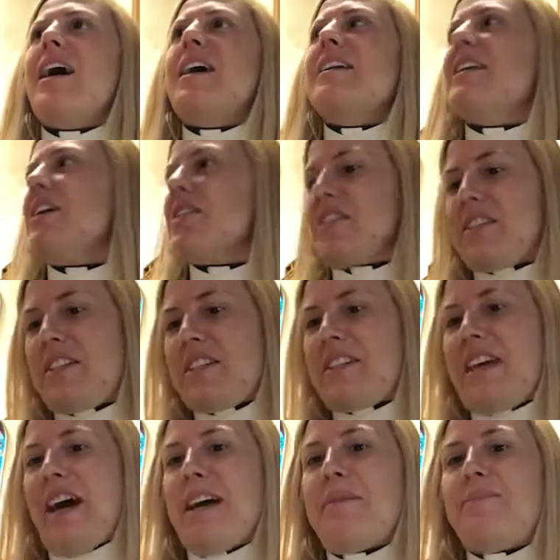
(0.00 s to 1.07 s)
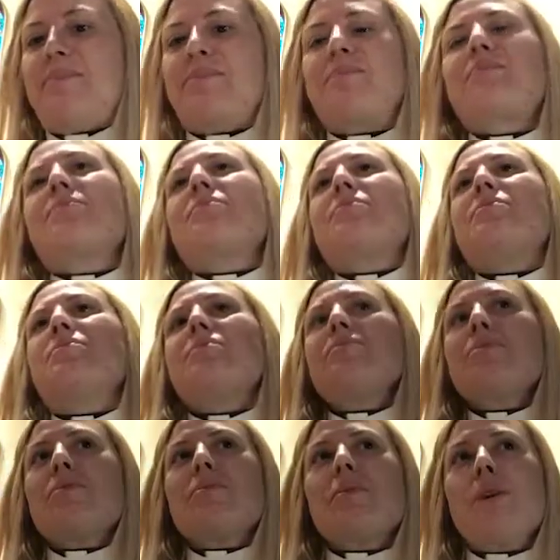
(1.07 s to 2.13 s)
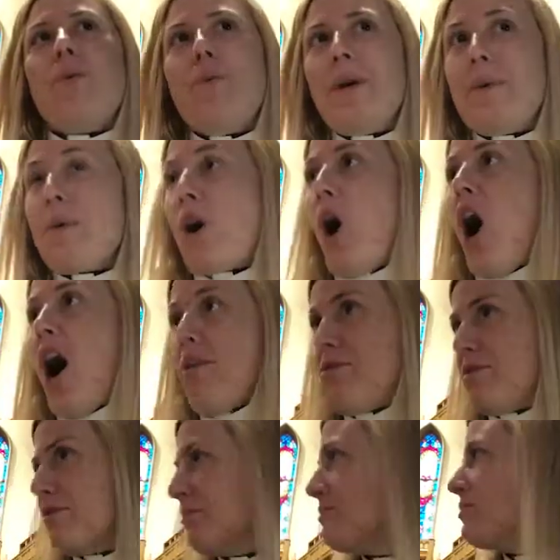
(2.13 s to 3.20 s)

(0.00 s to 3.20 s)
Needless to say, we were off